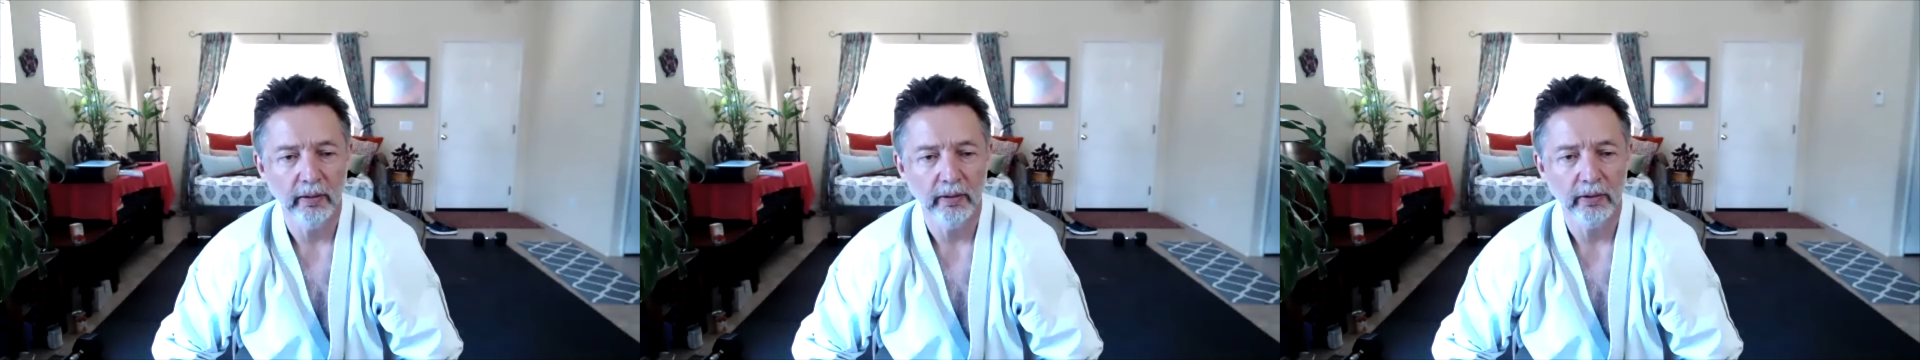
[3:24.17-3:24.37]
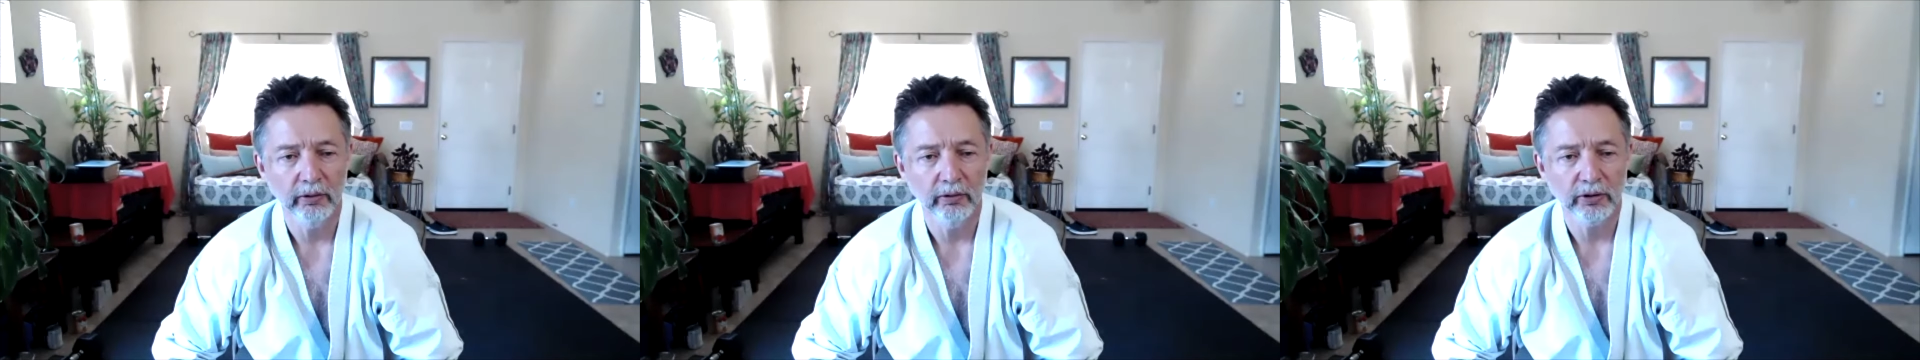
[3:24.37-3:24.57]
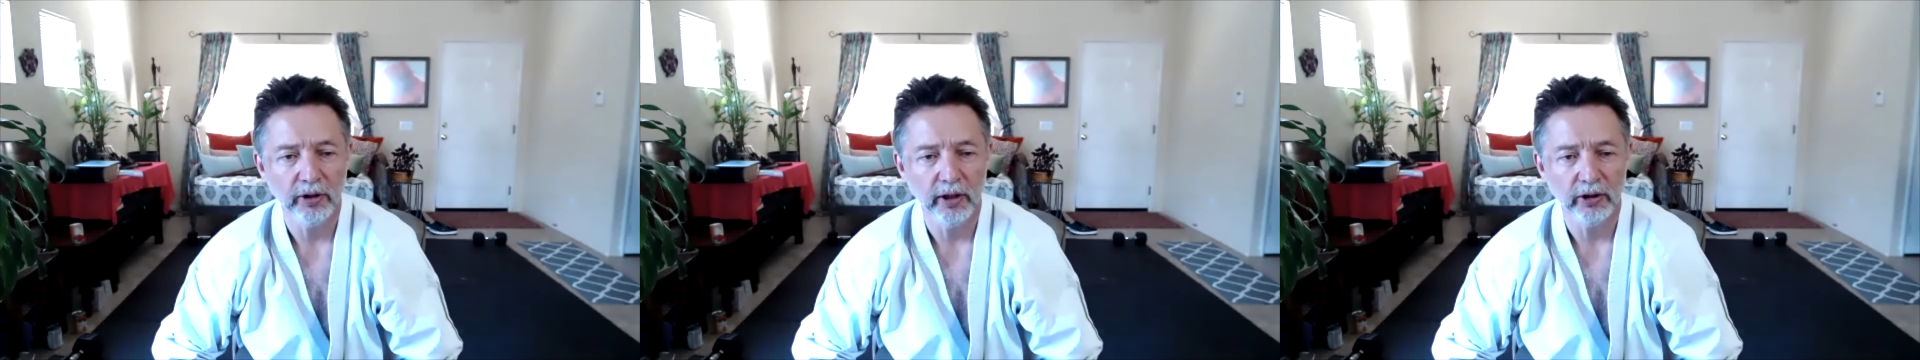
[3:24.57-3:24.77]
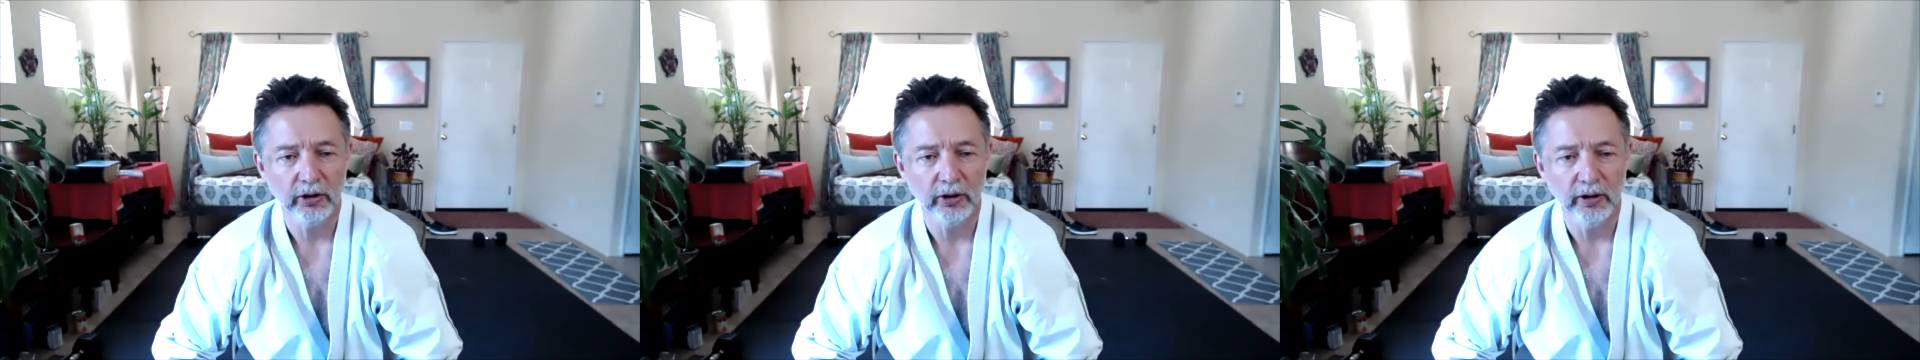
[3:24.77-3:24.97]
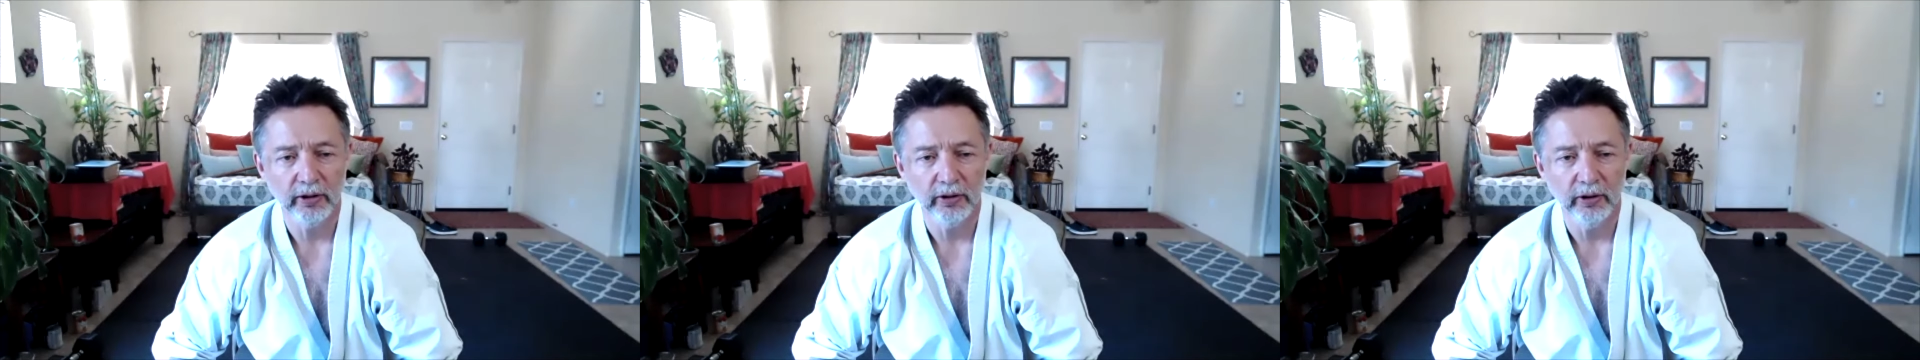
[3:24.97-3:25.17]
you
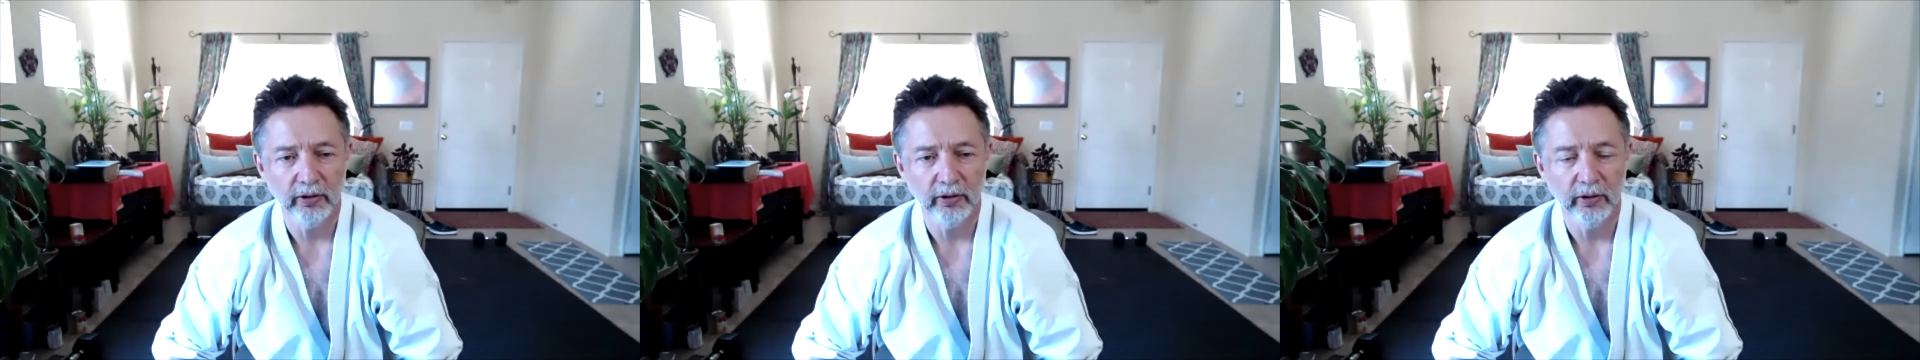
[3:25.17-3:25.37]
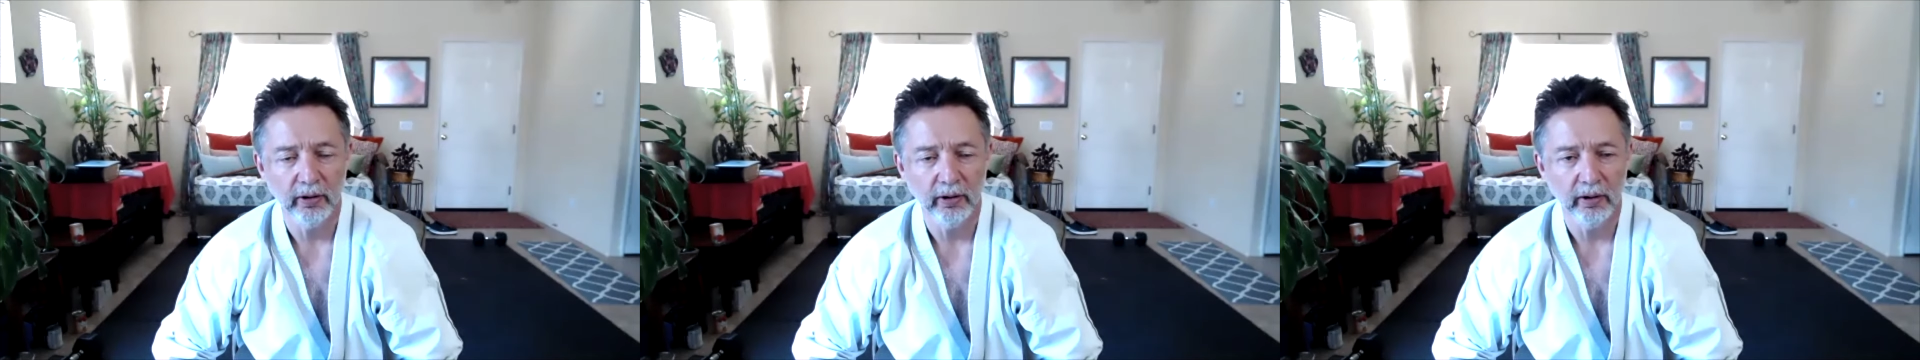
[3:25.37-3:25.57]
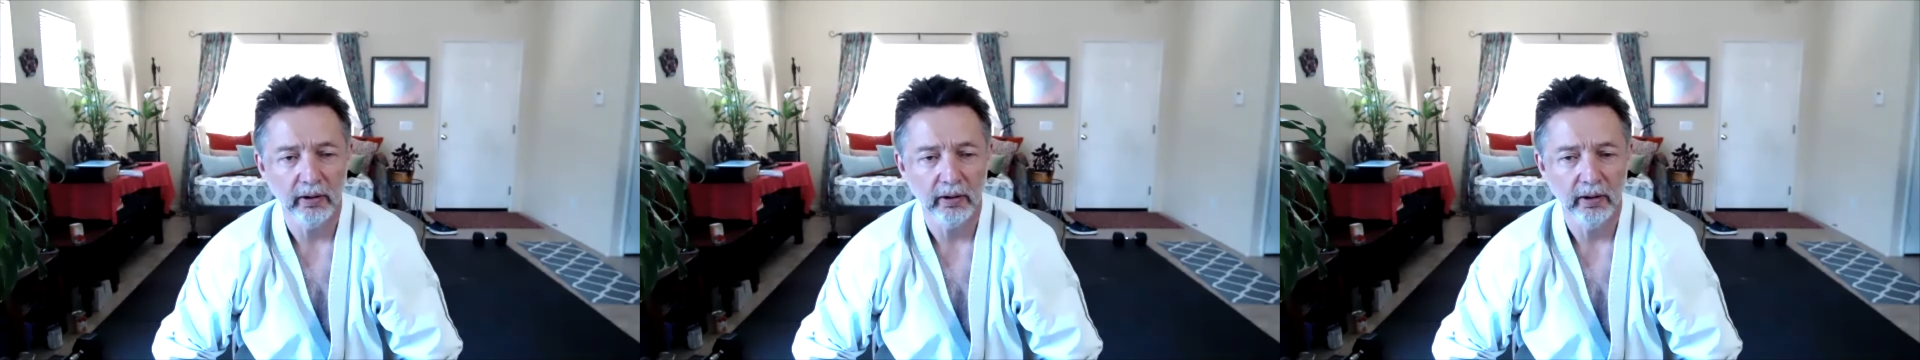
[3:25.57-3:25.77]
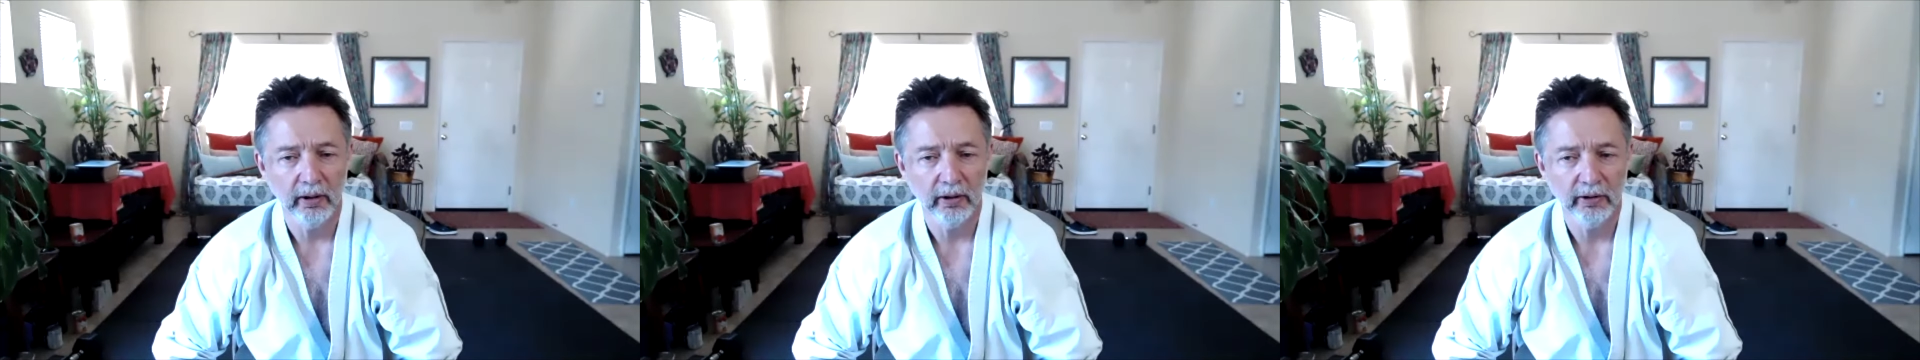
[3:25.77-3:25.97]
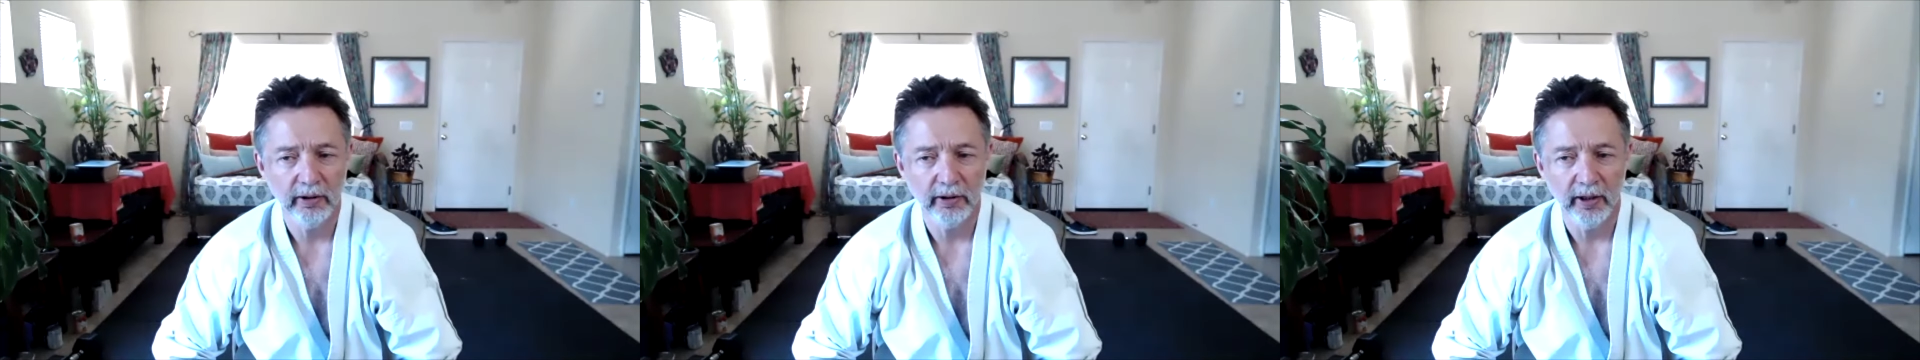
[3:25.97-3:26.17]
essentially did a
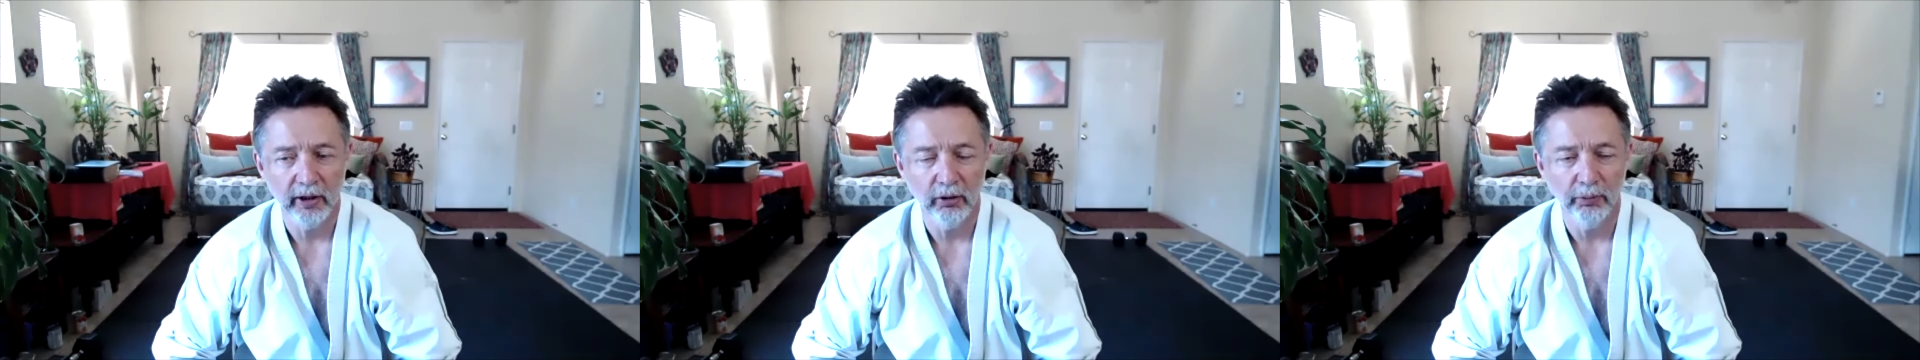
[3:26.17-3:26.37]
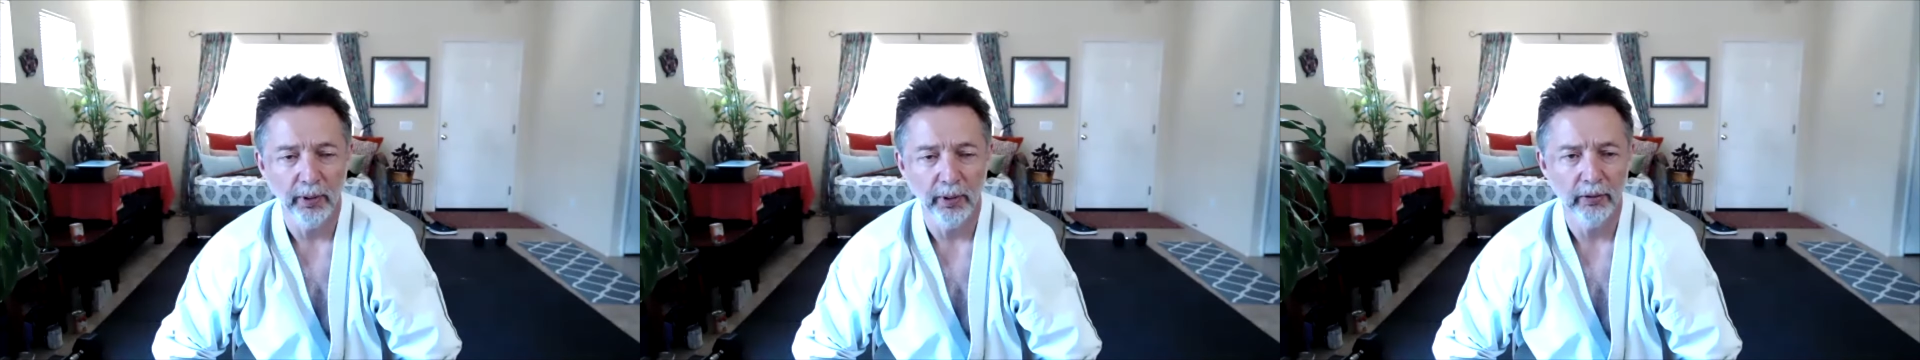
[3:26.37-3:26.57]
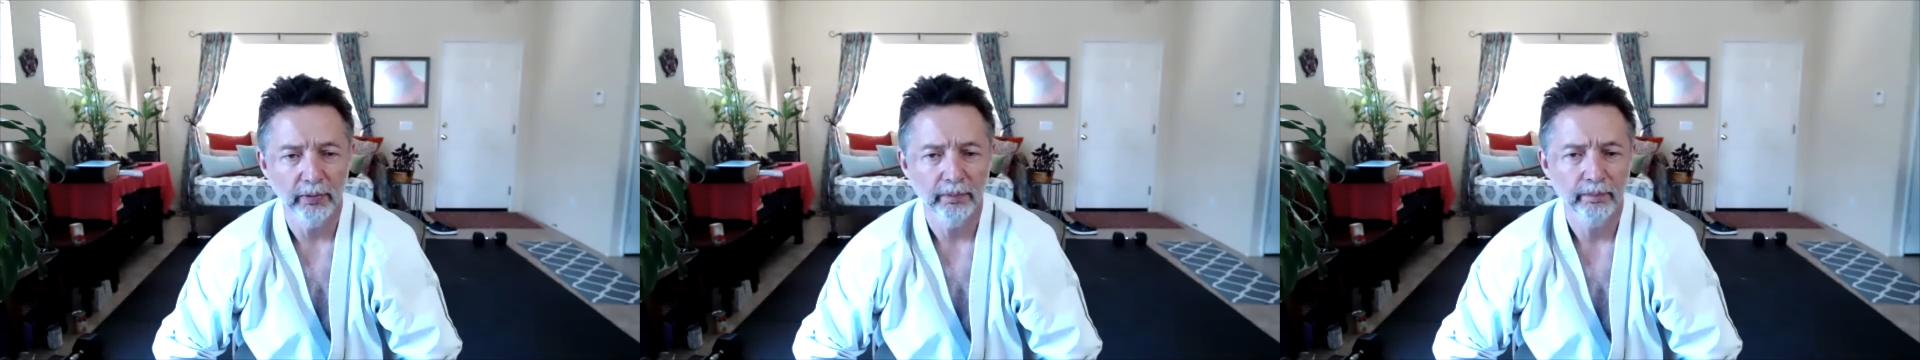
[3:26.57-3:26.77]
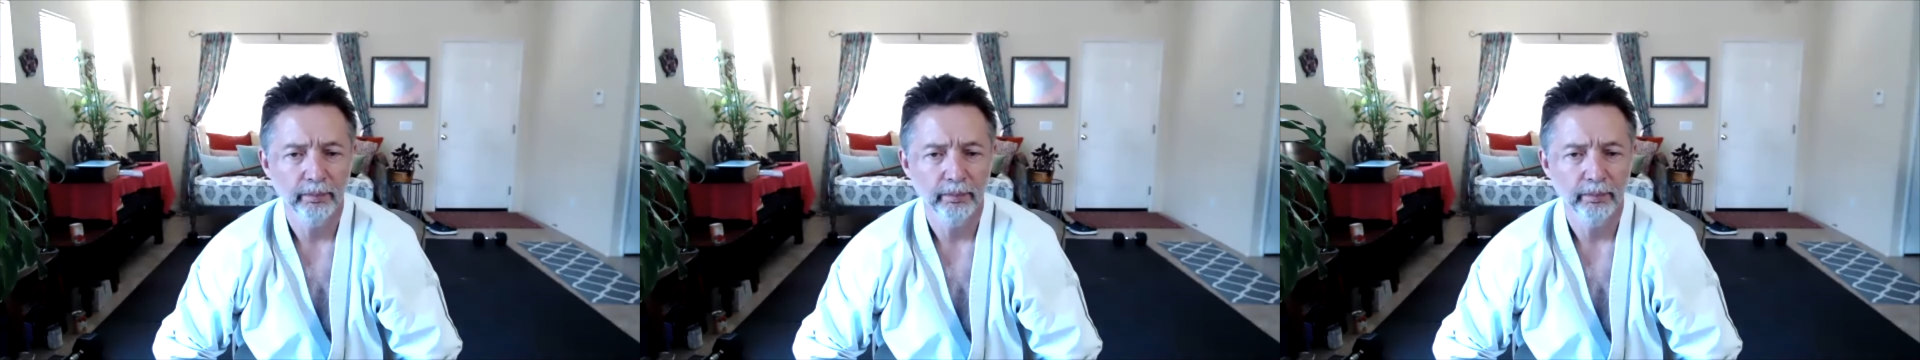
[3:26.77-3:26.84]
kick elbow,